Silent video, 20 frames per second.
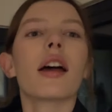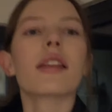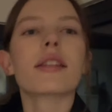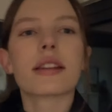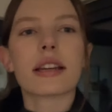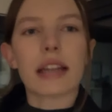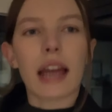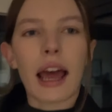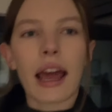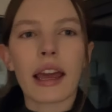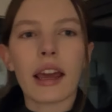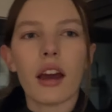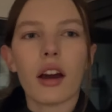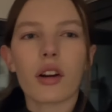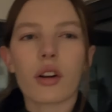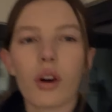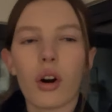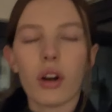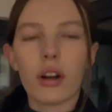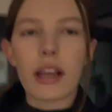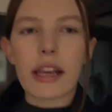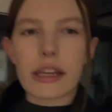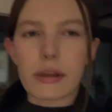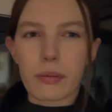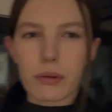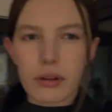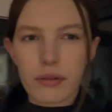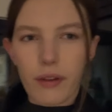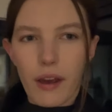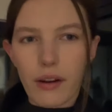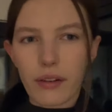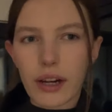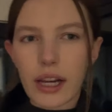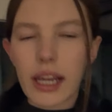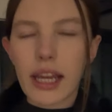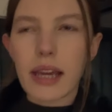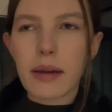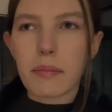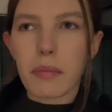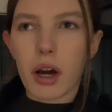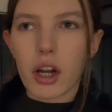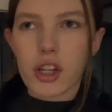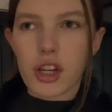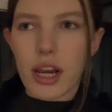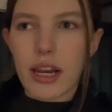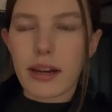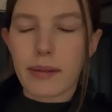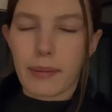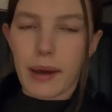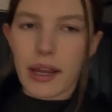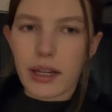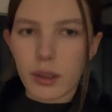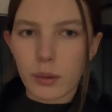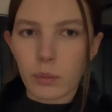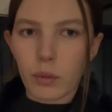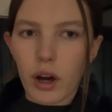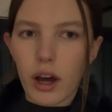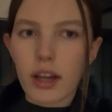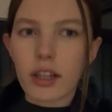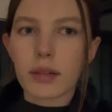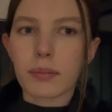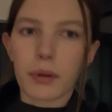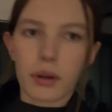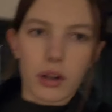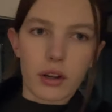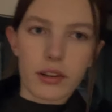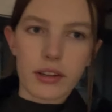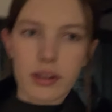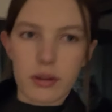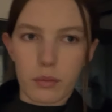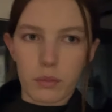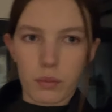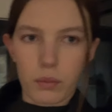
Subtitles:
Today college was very much independent work because